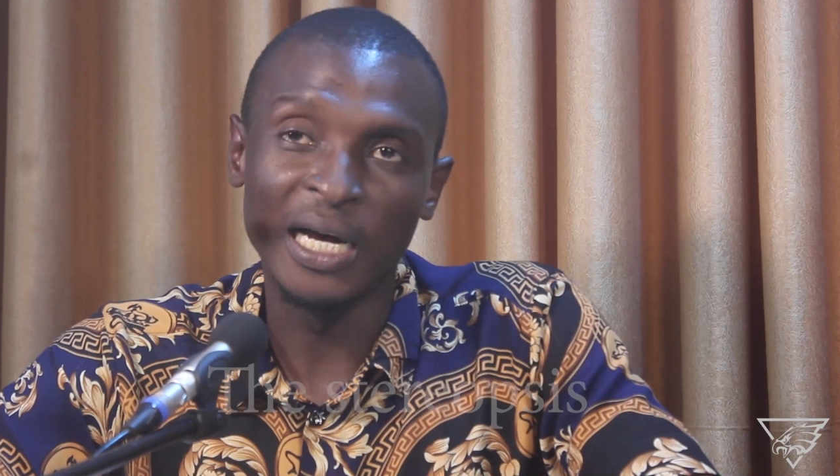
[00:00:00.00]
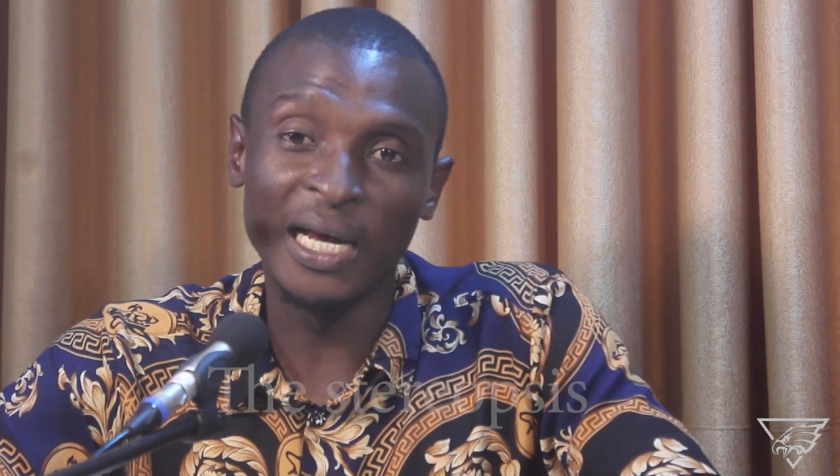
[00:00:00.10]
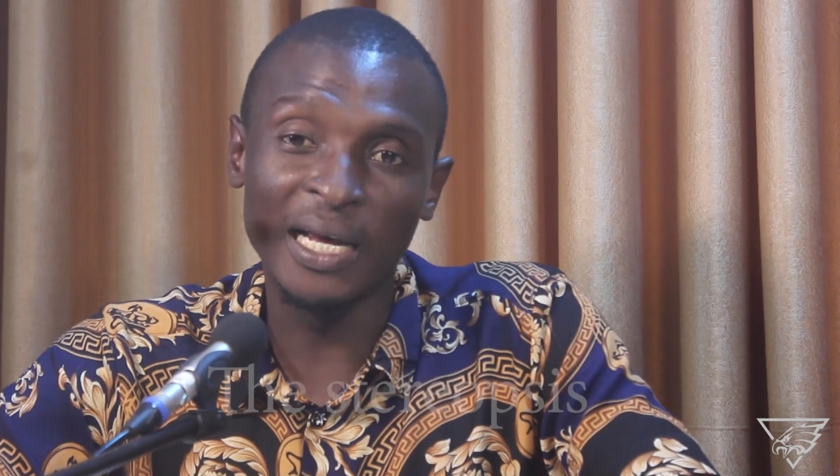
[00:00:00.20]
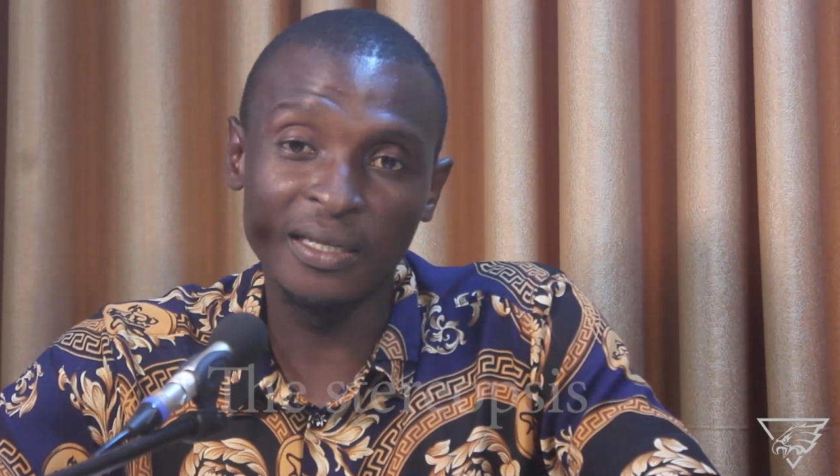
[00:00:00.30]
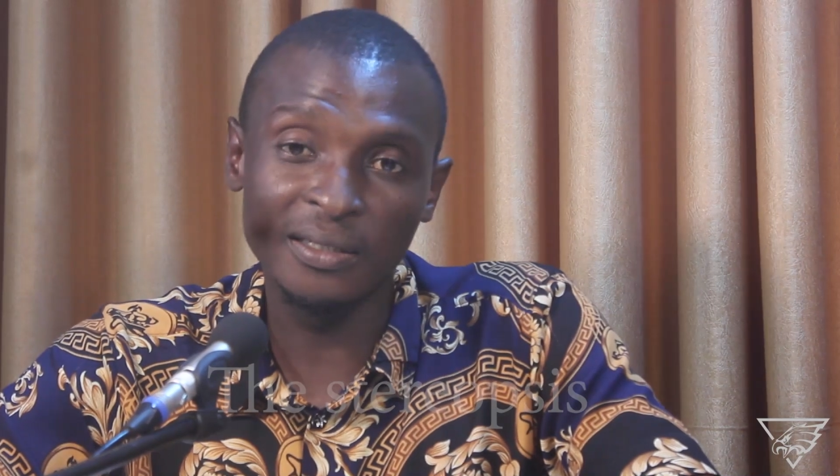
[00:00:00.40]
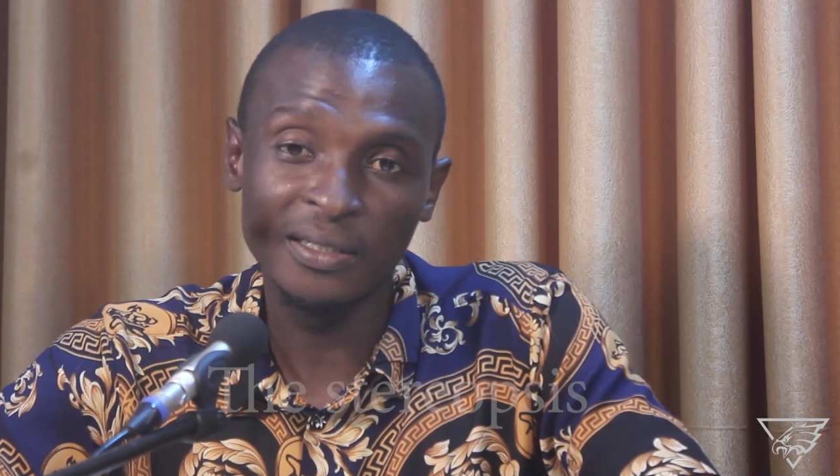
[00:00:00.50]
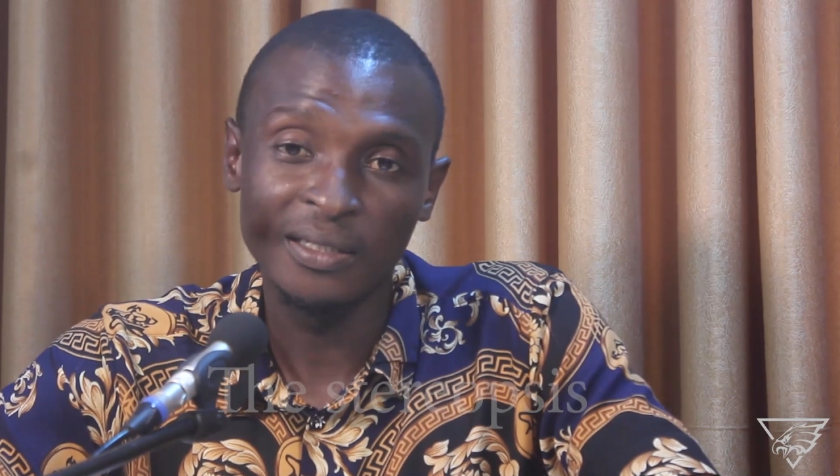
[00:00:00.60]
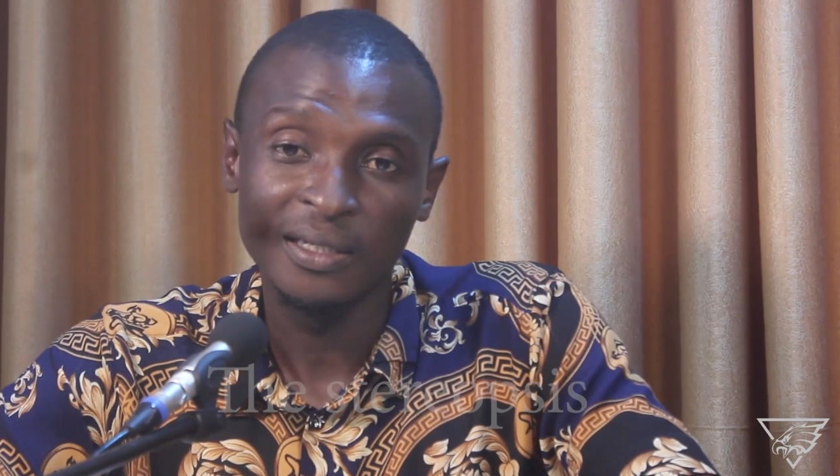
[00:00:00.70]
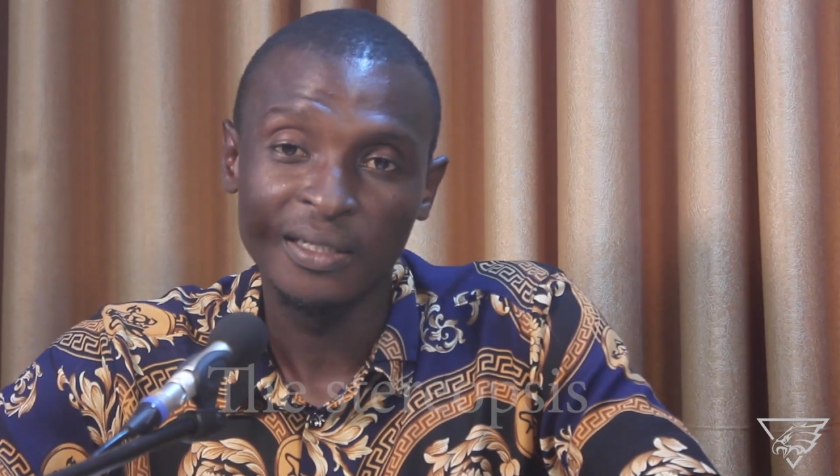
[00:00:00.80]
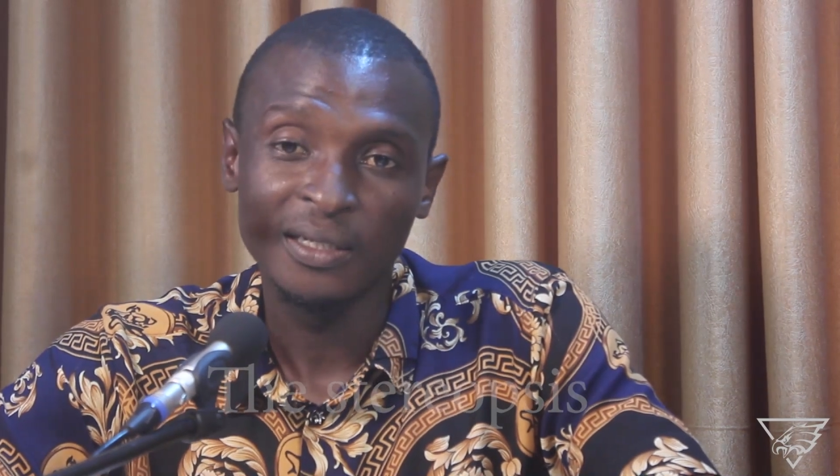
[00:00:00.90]
and
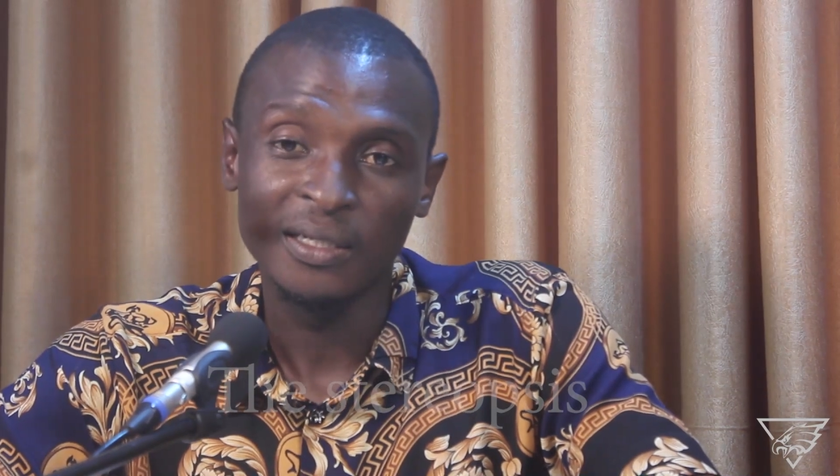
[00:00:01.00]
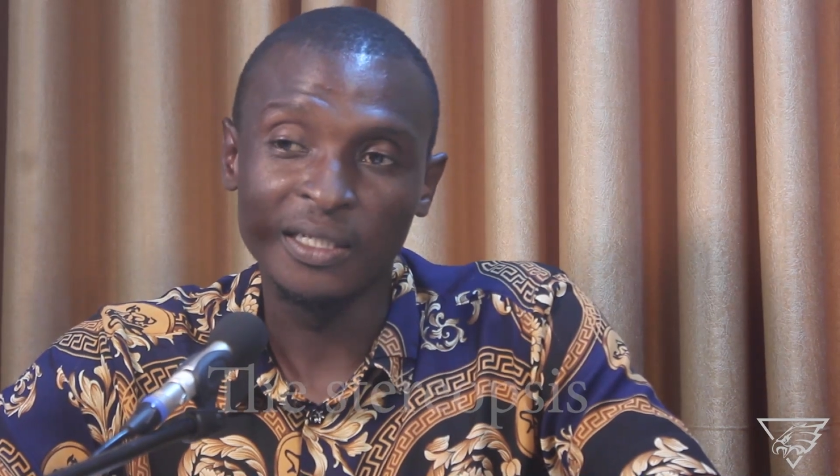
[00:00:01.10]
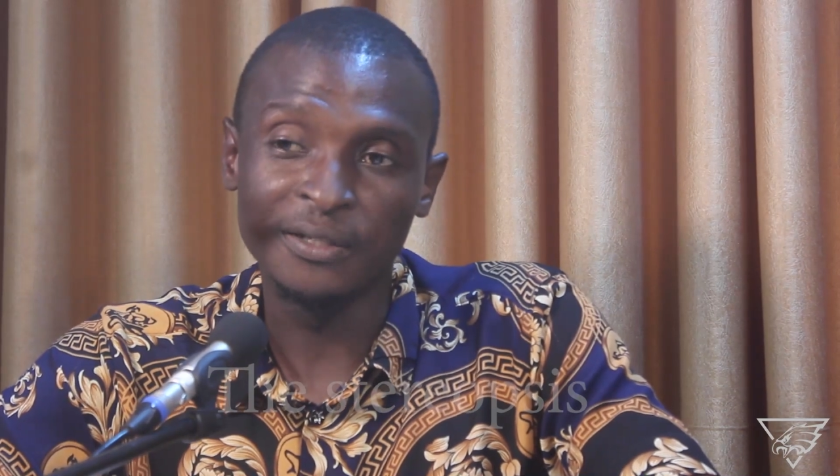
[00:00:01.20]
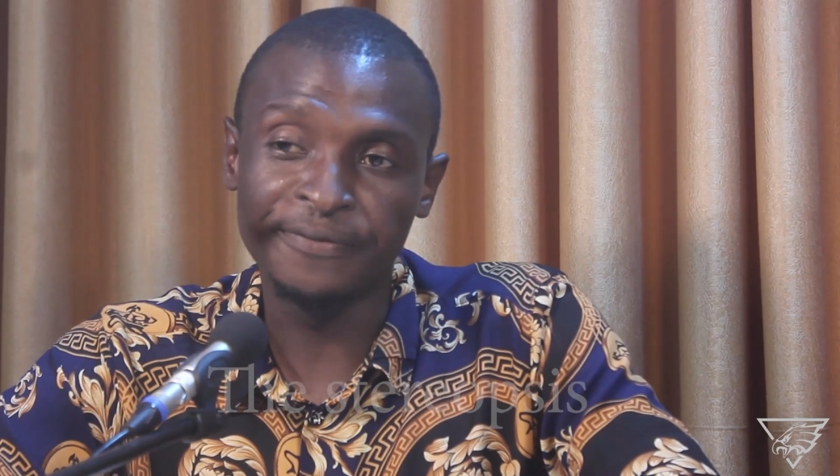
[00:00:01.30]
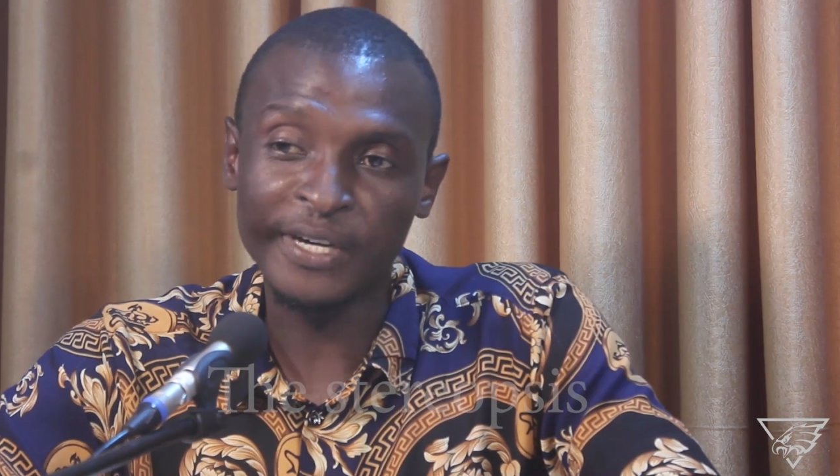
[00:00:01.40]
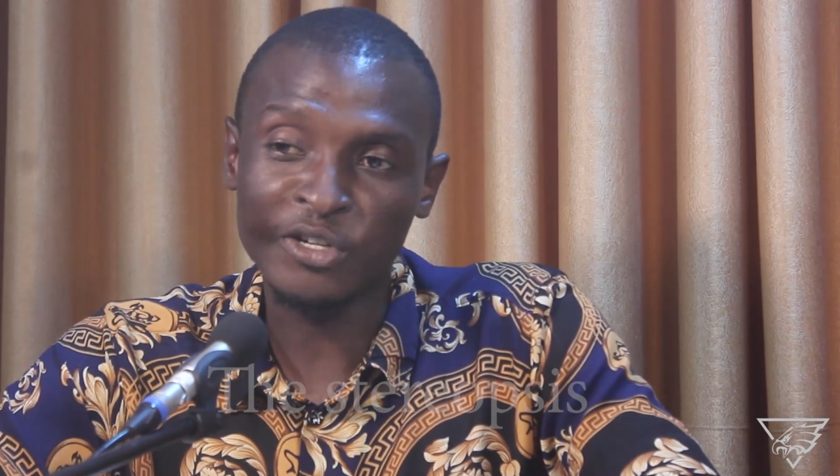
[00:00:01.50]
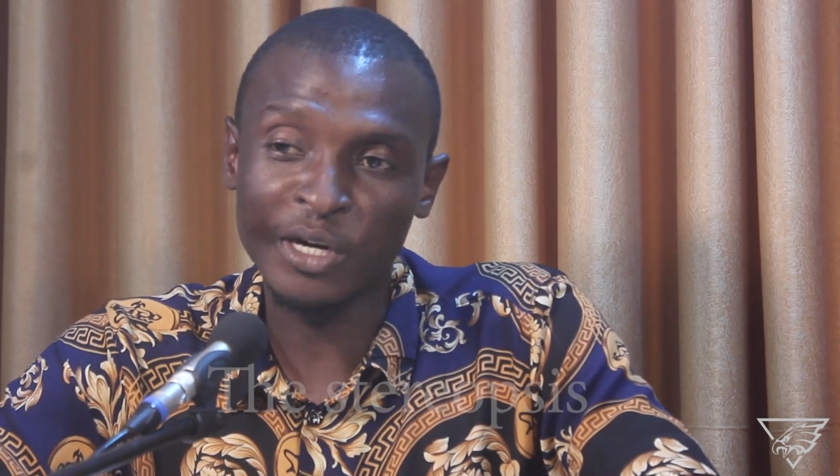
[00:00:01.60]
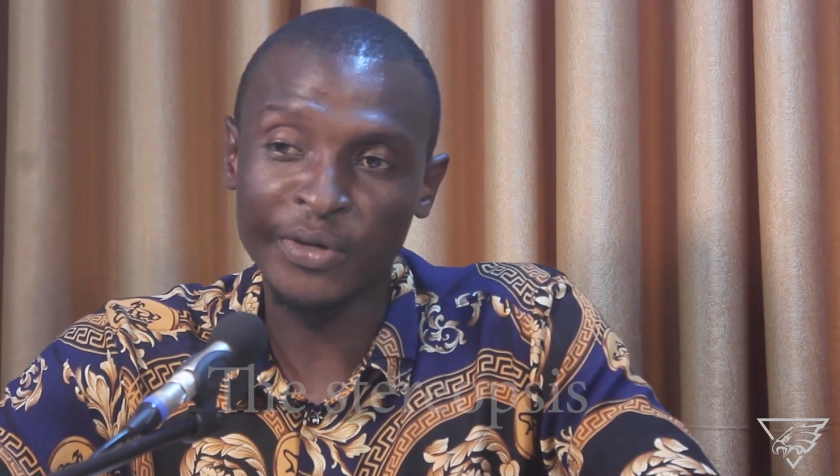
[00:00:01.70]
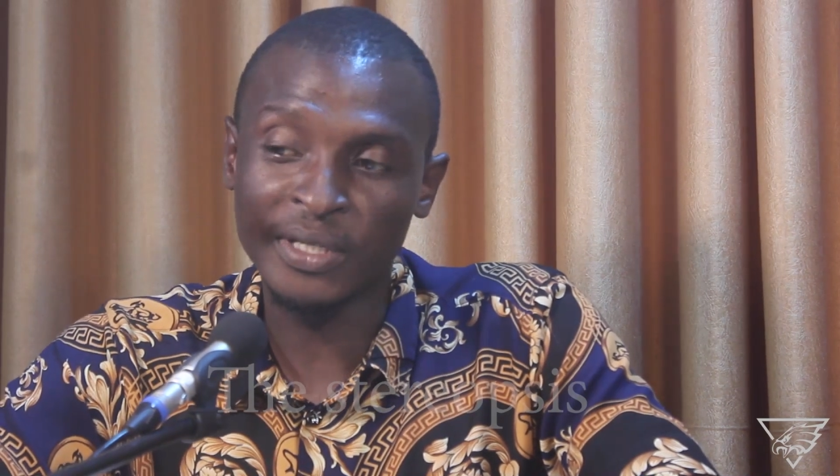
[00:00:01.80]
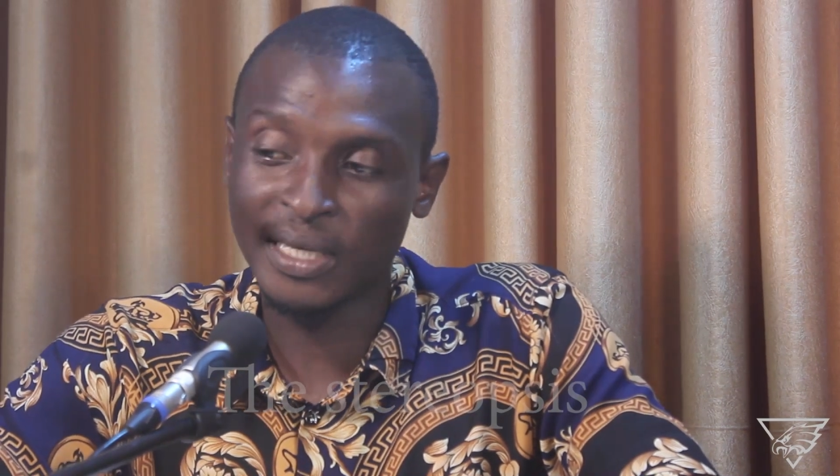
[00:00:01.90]
the first
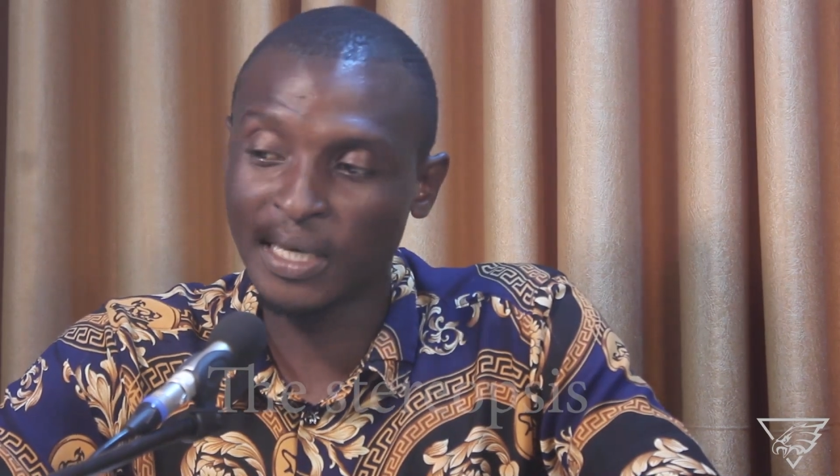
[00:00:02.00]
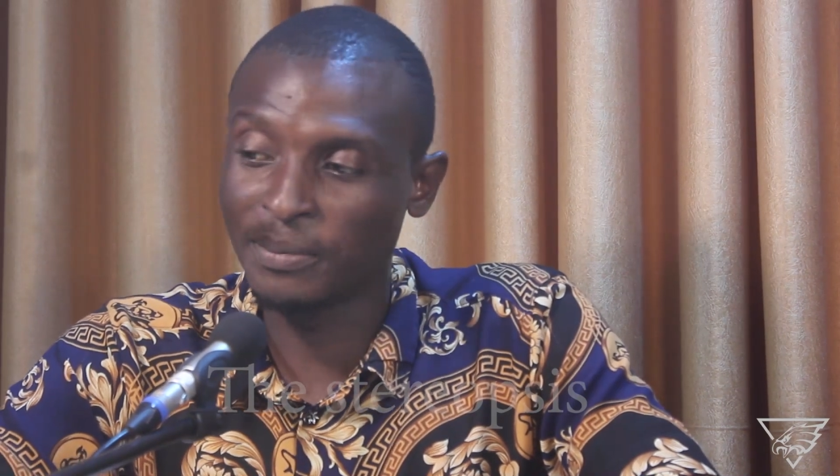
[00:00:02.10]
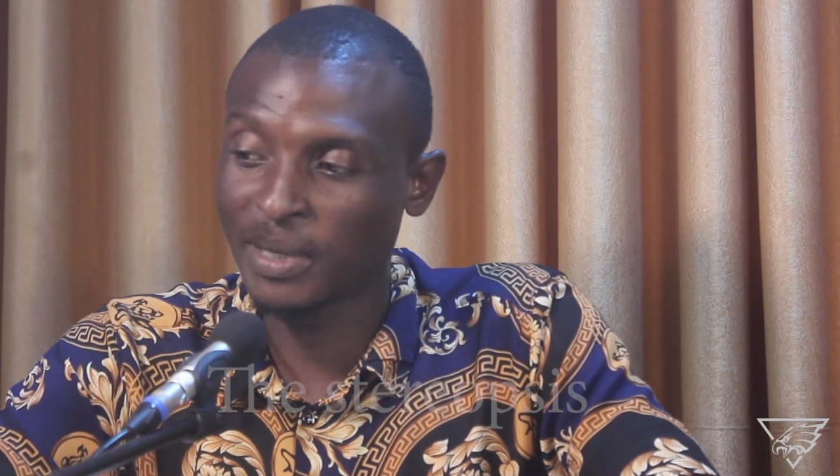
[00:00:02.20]
graduates came,